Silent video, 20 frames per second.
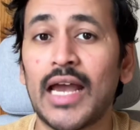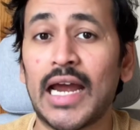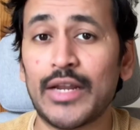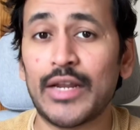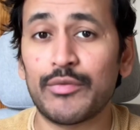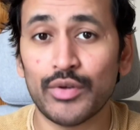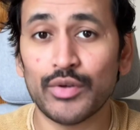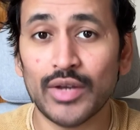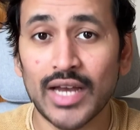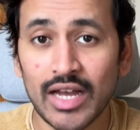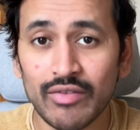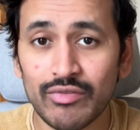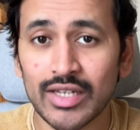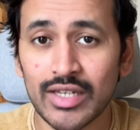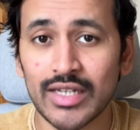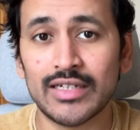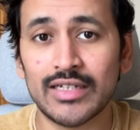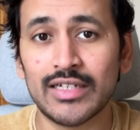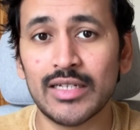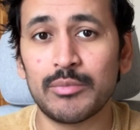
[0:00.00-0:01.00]
And if you have a
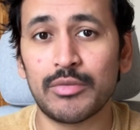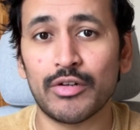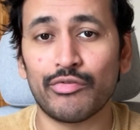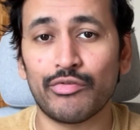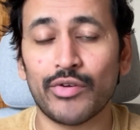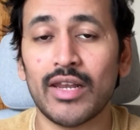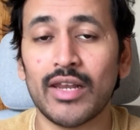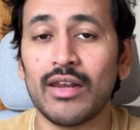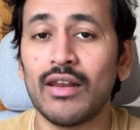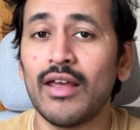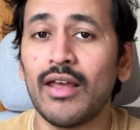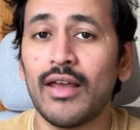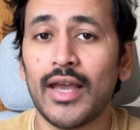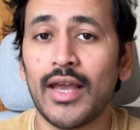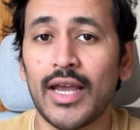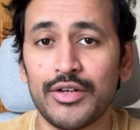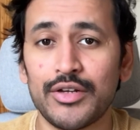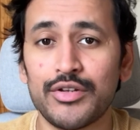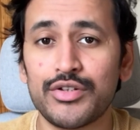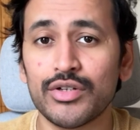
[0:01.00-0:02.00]
LinkedIn profile,
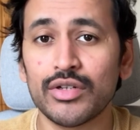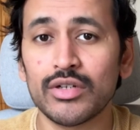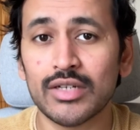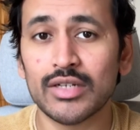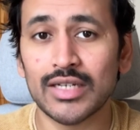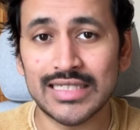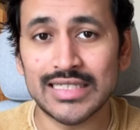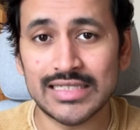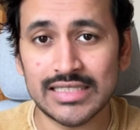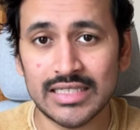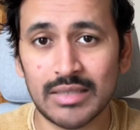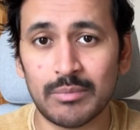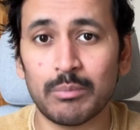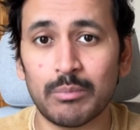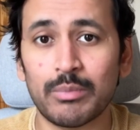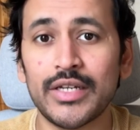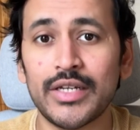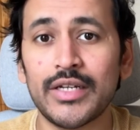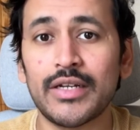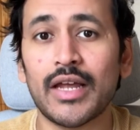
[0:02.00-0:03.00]
ensure it's
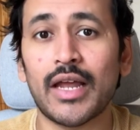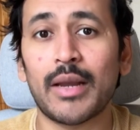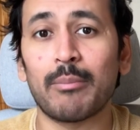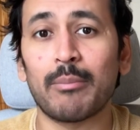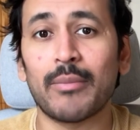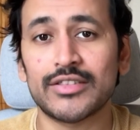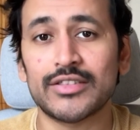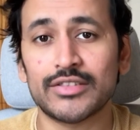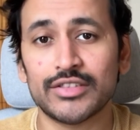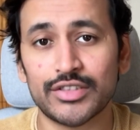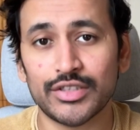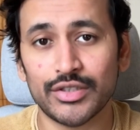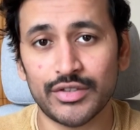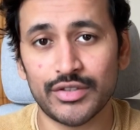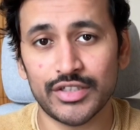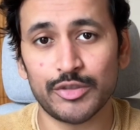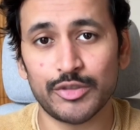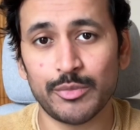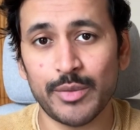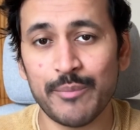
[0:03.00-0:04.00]
complete and matches your
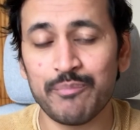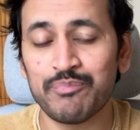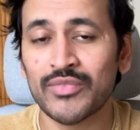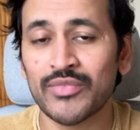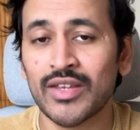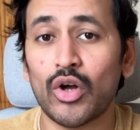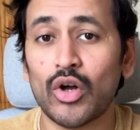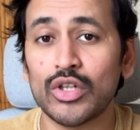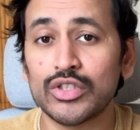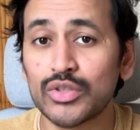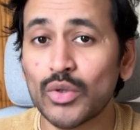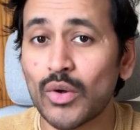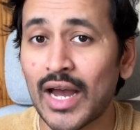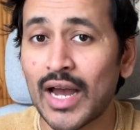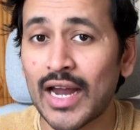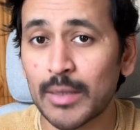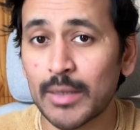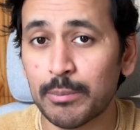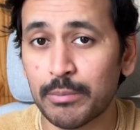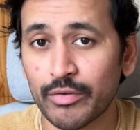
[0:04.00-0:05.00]
resume. Also
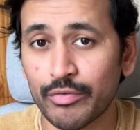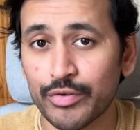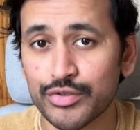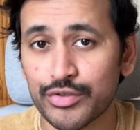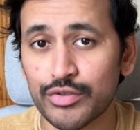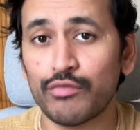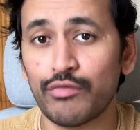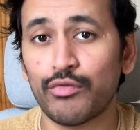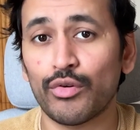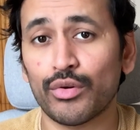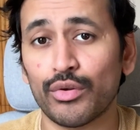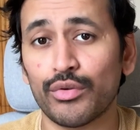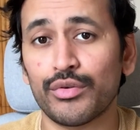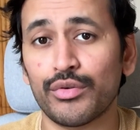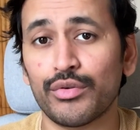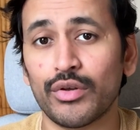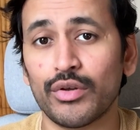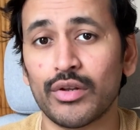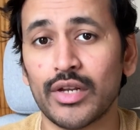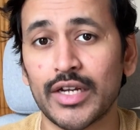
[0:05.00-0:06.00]
add a professional photo
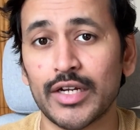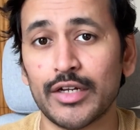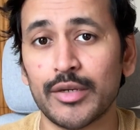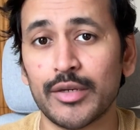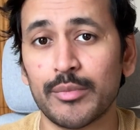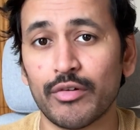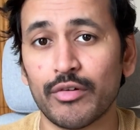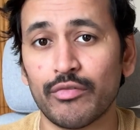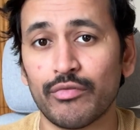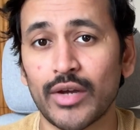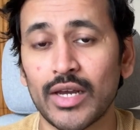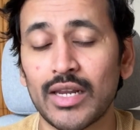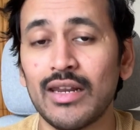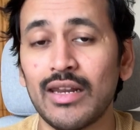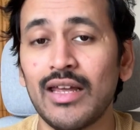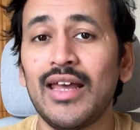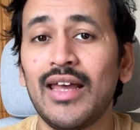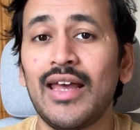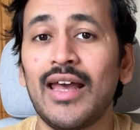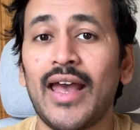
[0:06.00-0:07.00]
to your LinkedIn profile
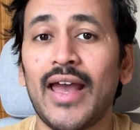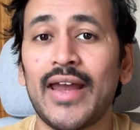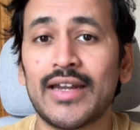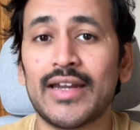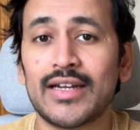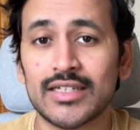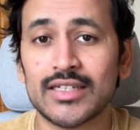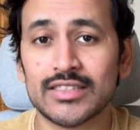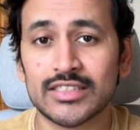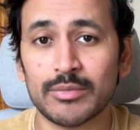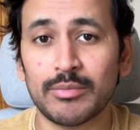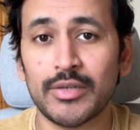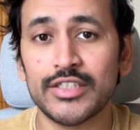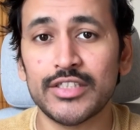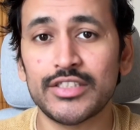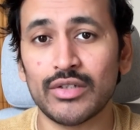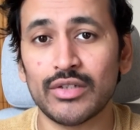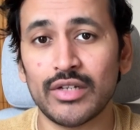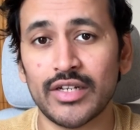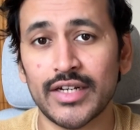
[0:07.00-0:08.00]
and
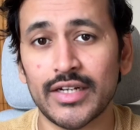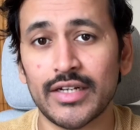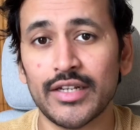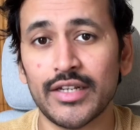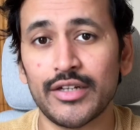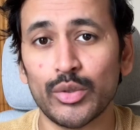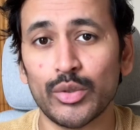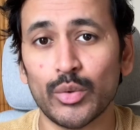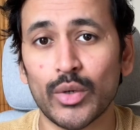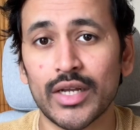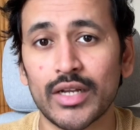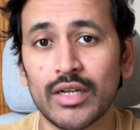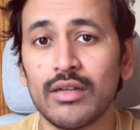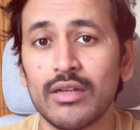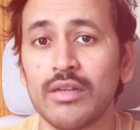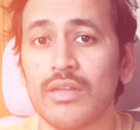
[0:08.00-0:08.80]
customize your LinkedIn URL